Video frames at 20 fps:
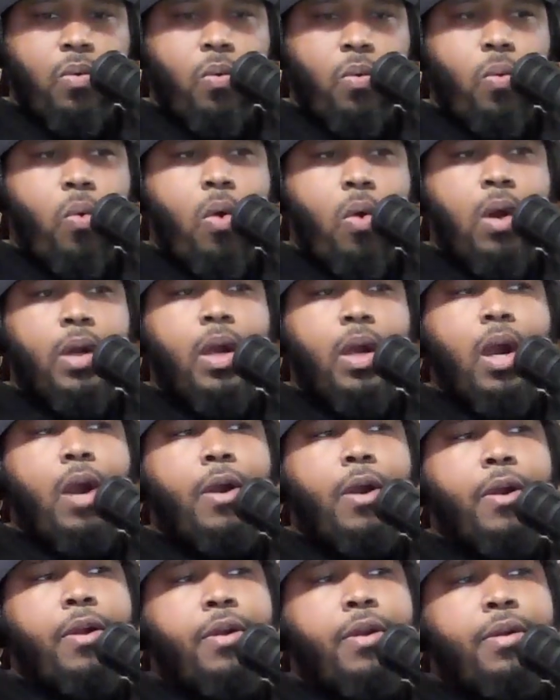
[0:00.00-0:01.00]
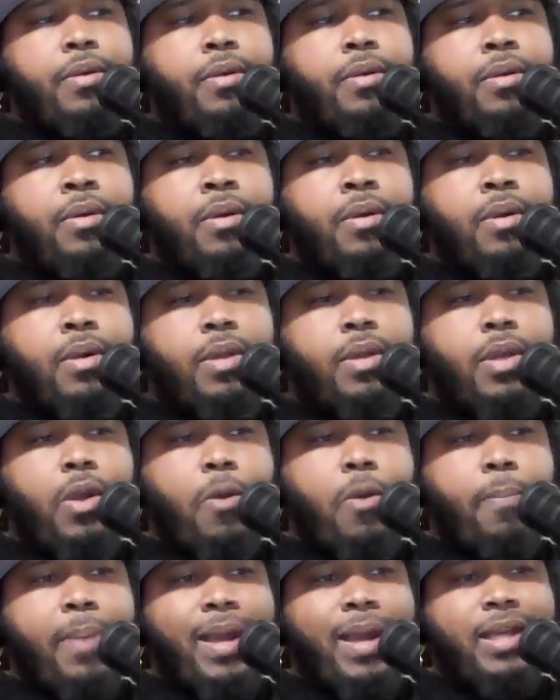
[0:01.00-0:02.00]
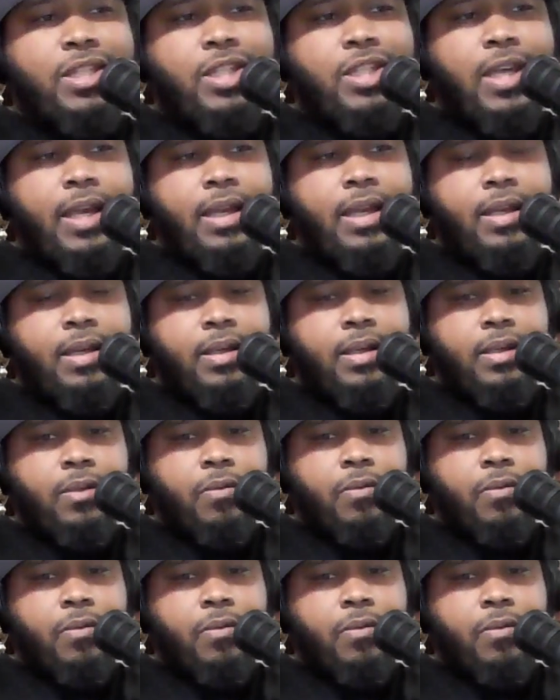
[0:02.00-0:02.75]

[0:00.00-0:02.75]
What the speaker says: want to earn your paycheck.